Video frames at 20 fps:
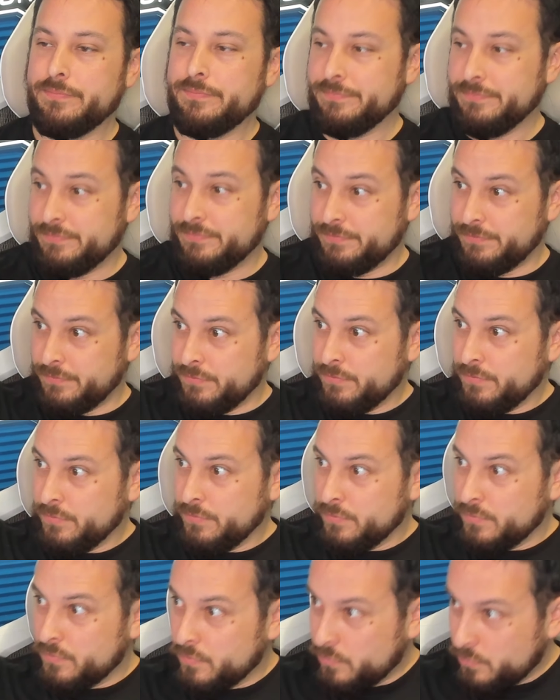
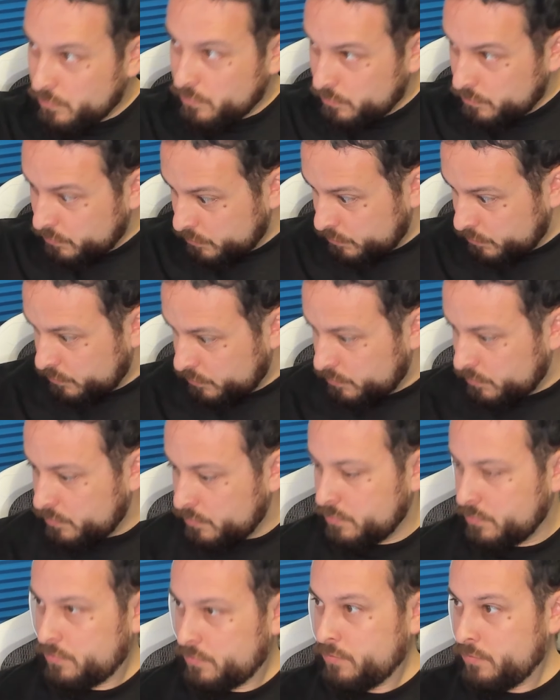
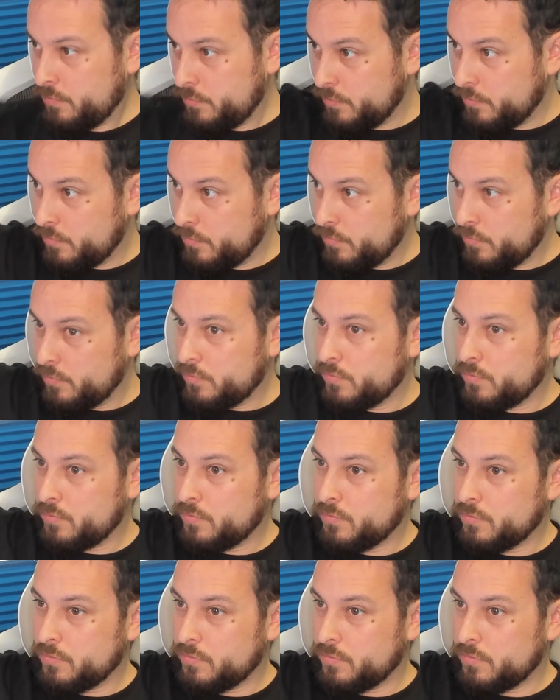
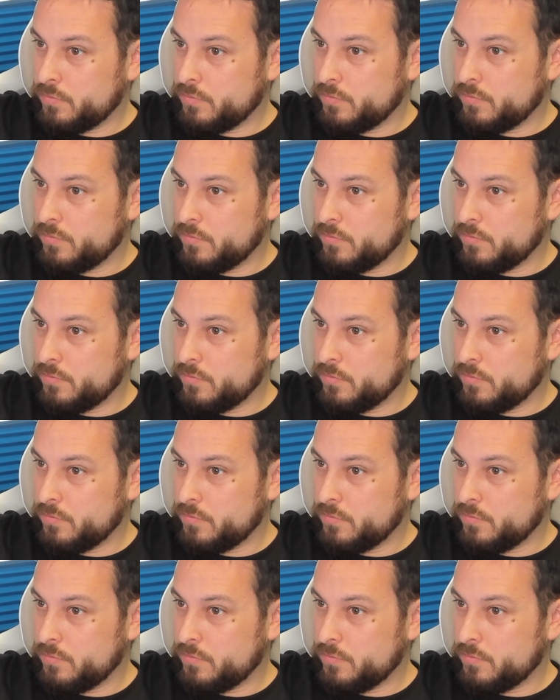(no one is talking)